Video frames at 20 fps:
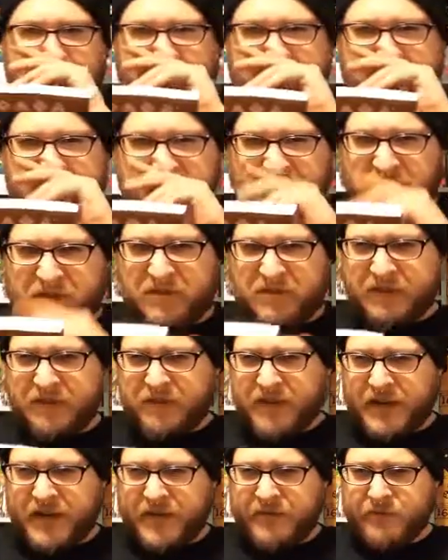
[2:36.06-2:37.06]

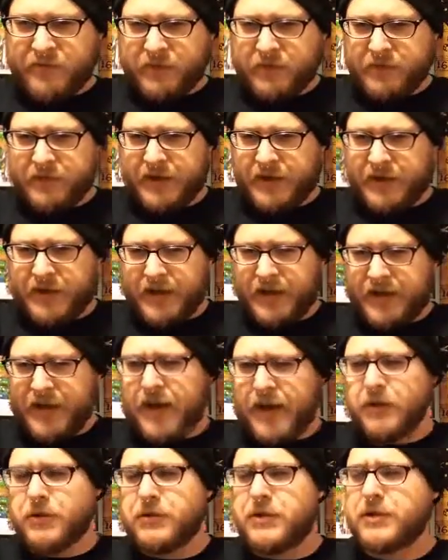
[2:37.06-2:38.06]
Survival Guide:
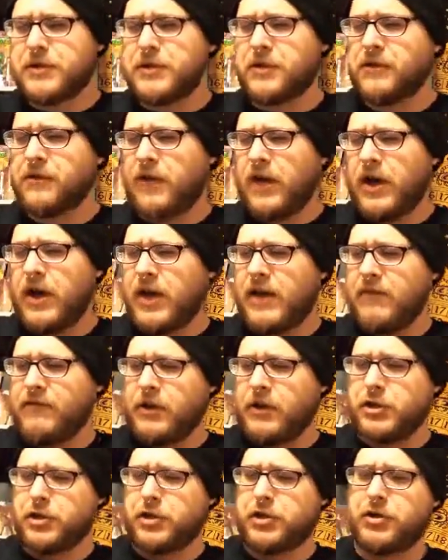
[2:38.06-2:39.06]
How to
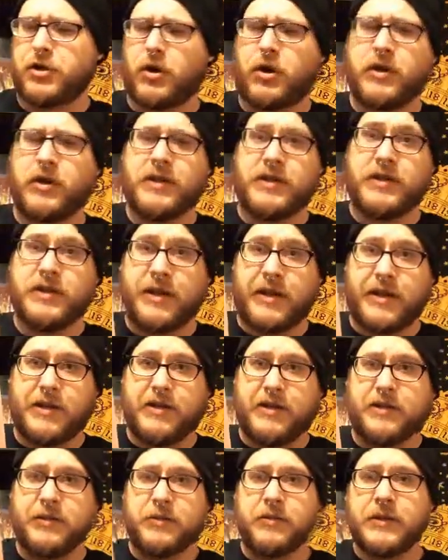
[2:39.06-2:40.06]
Survive a
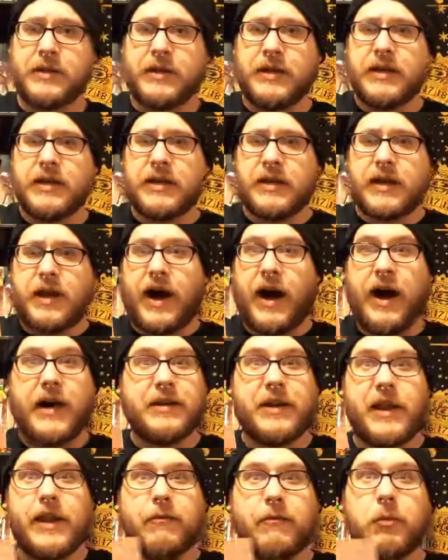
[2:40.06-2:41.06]
Sharknado.
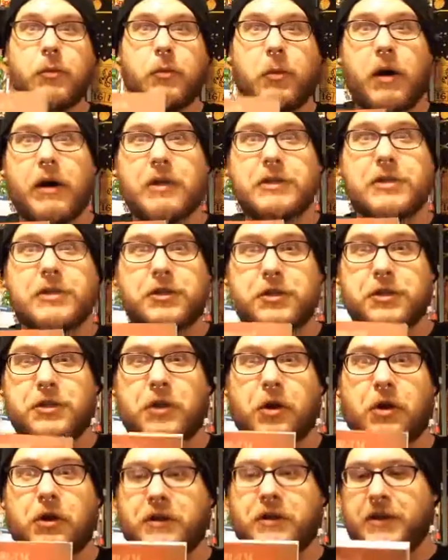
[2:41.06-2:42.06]
I never watched
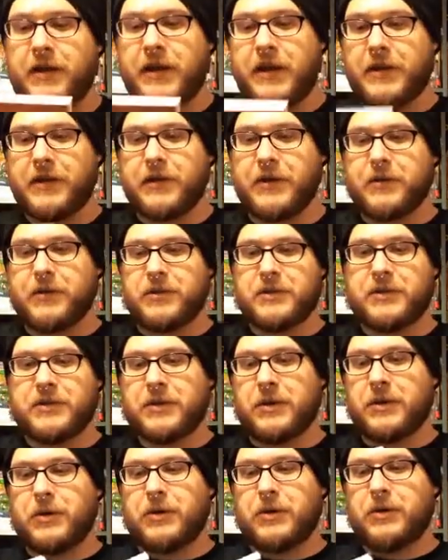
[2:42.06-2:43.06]
Sharknado,
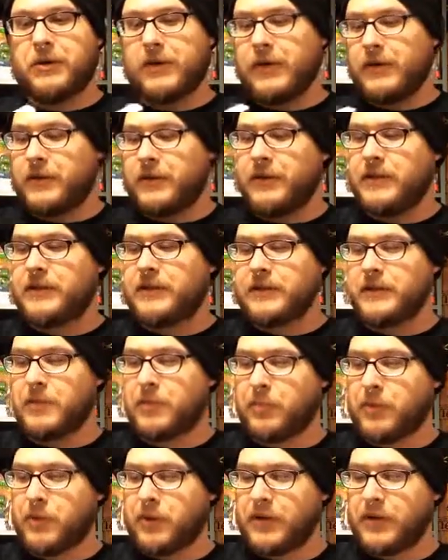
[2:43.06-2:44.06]
so eh, this is a
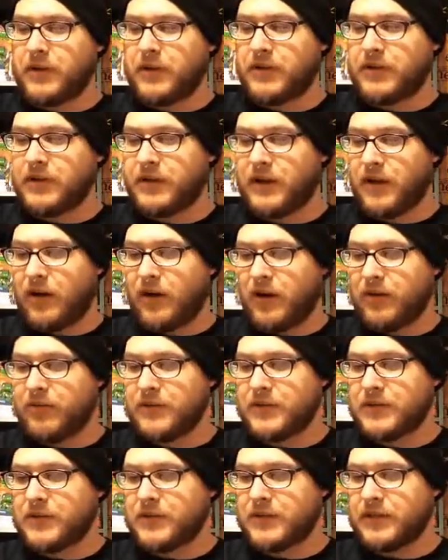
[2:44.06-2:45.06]
book.
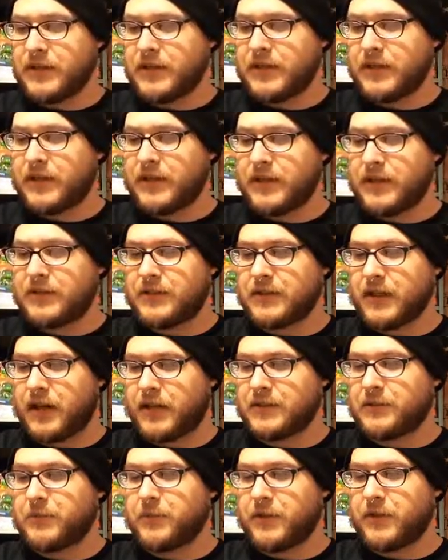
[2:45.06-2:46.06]
Obviously, it's
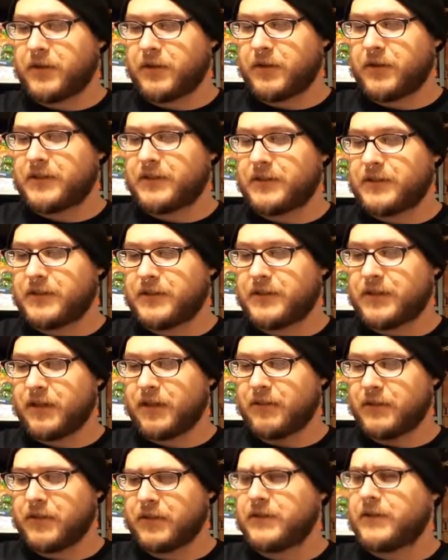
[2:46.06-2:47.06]
got some interesting
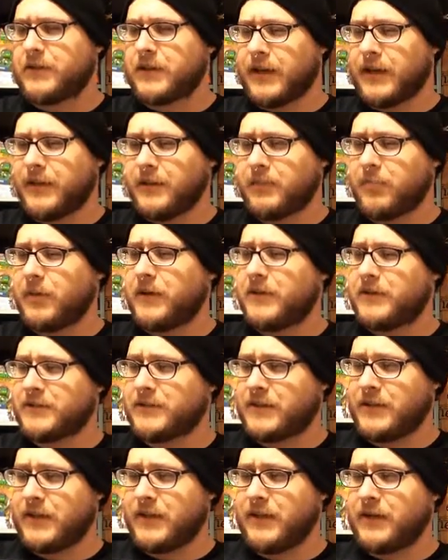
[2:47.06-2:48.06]
stuff in here. Death by a
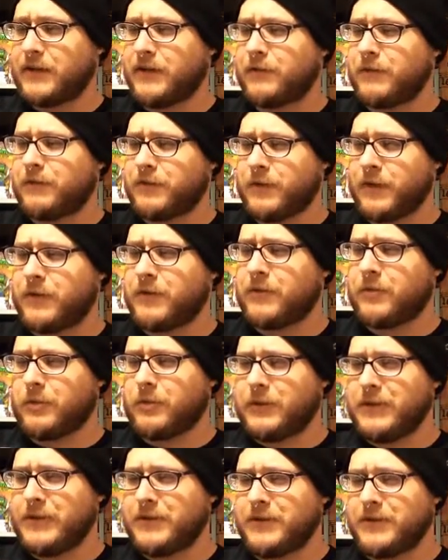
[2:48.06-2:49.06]
Snake, a fun
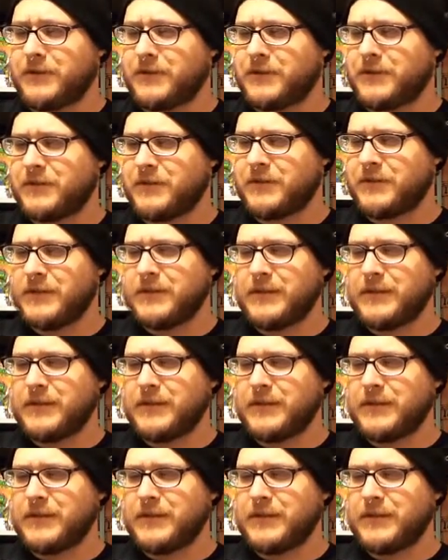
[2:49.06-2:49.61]
quiz.